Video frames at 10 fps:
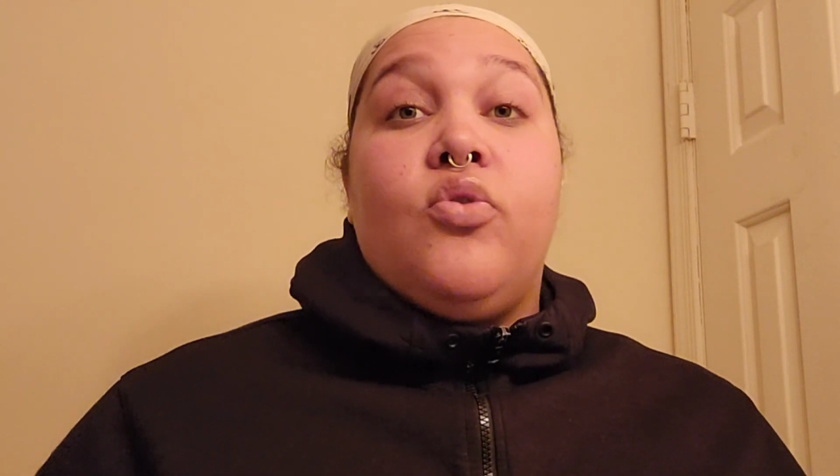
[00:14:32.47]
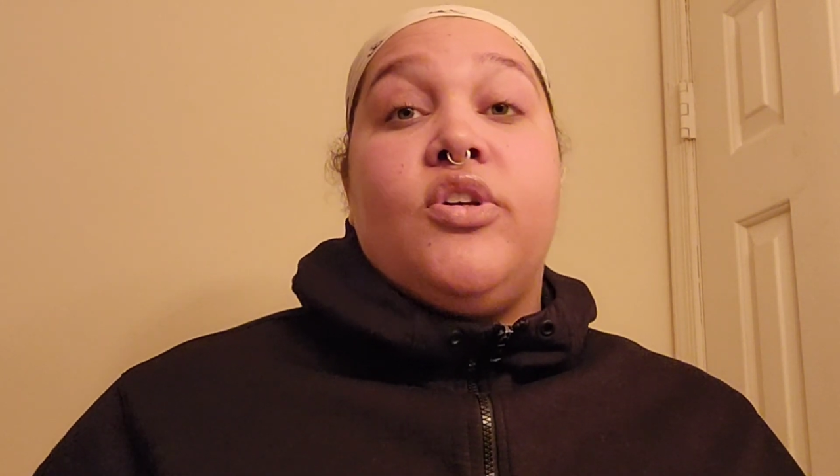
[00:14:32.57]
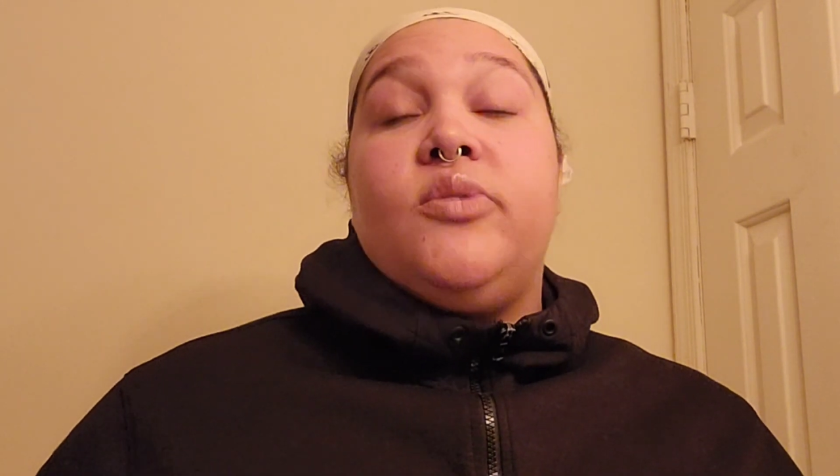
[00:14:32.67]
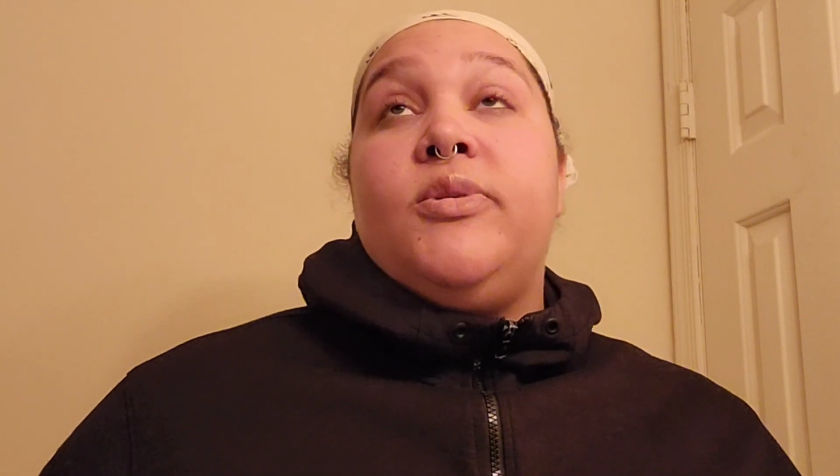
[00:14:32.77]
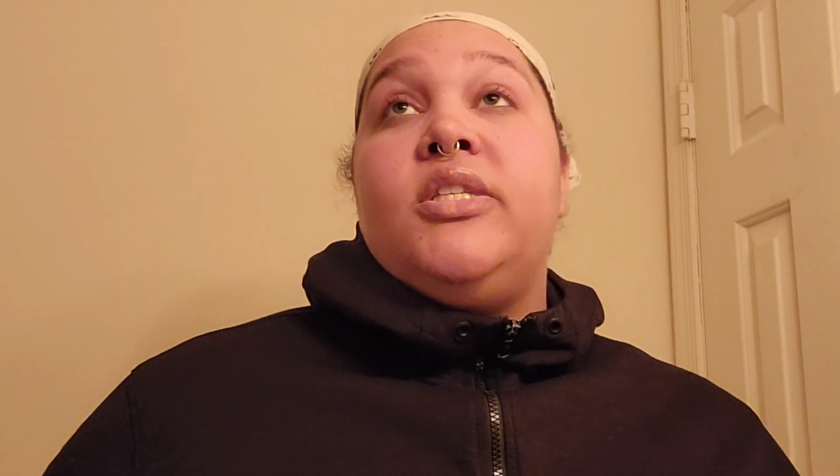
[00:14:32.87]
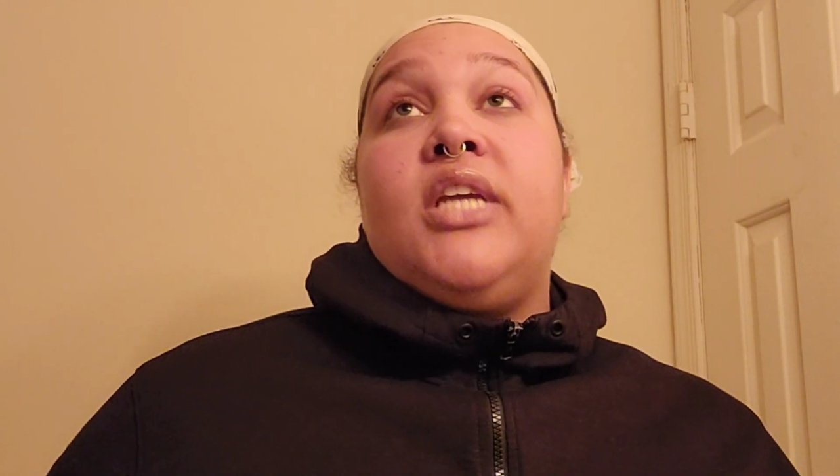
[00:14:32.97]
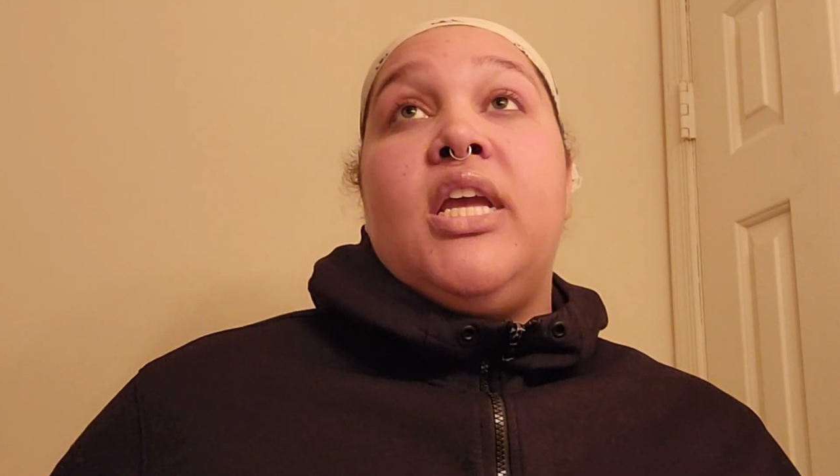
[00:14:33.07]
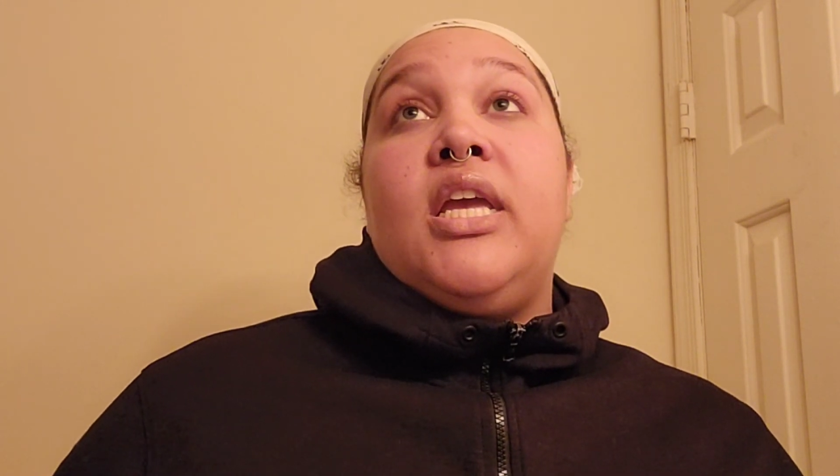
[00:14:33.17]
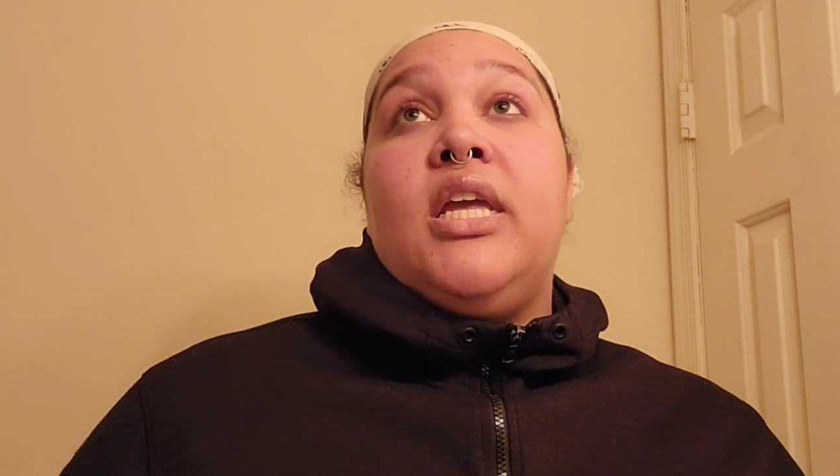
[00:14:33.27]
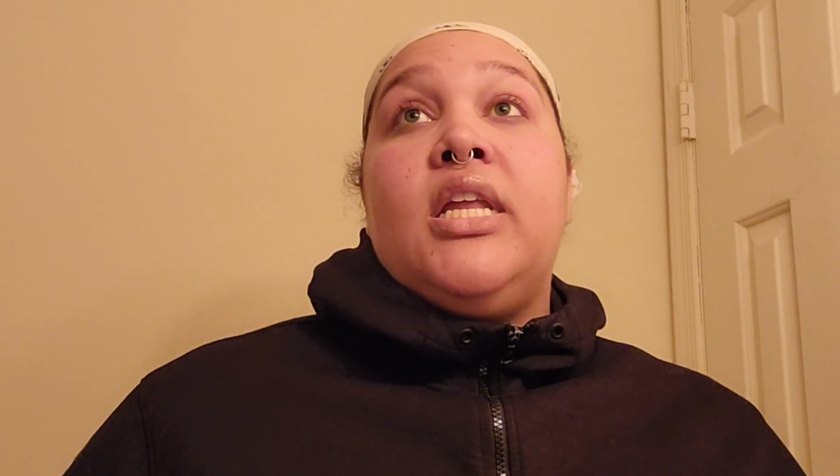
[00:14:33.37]
or it's been
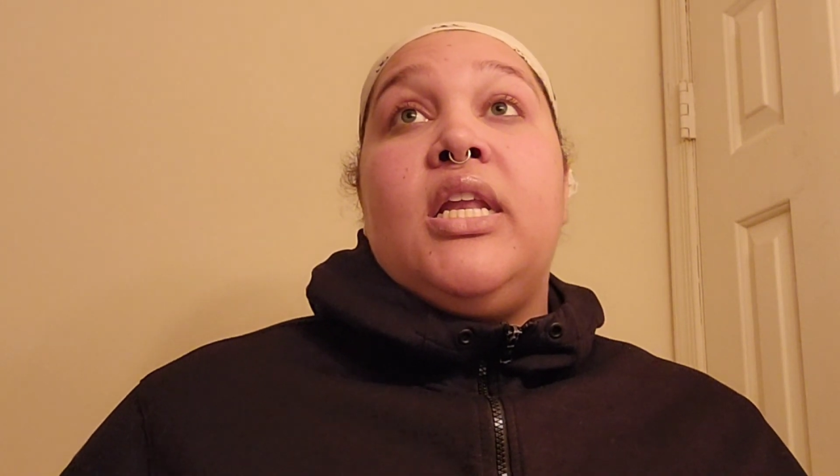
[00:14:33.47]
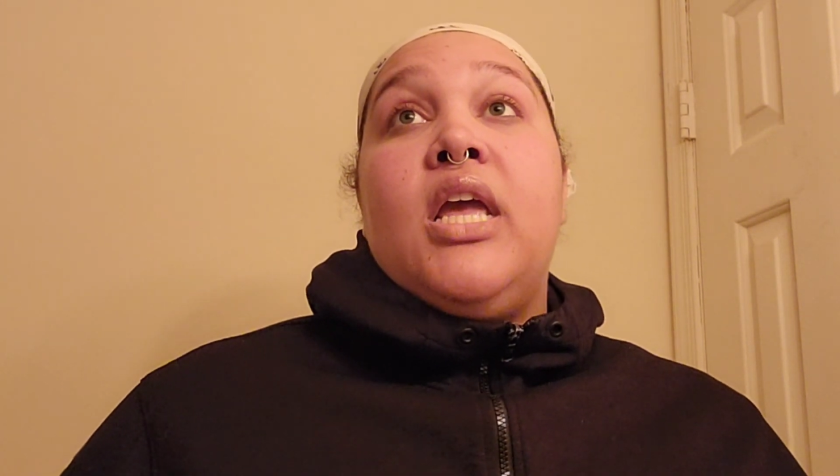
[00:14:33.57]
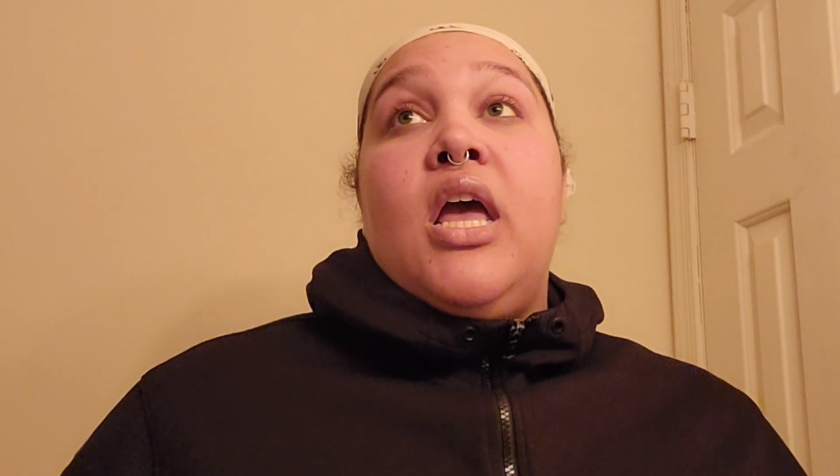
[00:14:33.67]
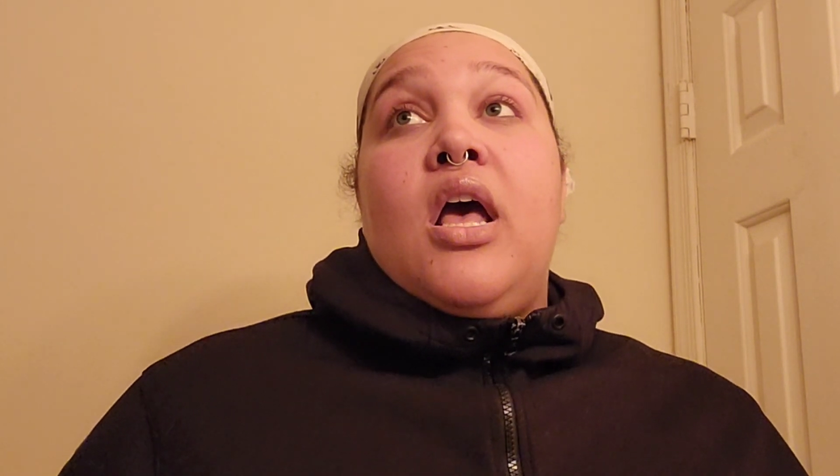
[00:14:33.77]
taken